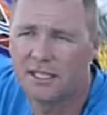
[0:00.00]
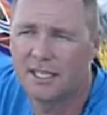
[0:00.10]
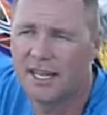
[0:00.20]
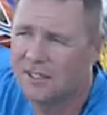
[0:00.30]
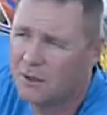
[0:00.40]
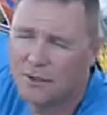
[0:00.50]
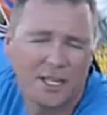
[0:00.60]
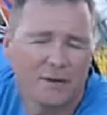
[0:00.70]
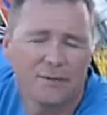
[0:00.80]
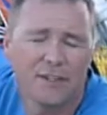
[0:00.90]
And I
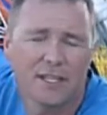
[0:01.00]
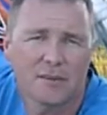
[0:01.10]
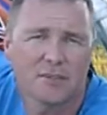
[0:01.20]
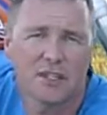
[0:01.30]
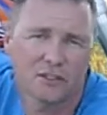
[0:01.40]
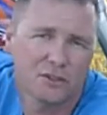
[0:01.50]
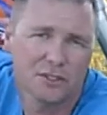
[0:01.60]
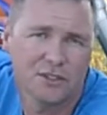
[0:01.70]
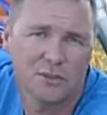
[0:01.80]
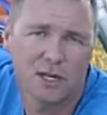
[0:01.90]
don't feel like I'm stuck to
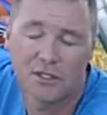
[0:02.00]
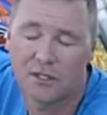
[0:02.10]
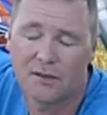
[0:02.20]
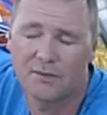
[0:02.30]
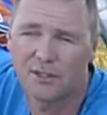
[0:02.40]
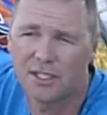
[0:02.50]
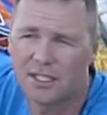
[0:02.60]
it too much. So I've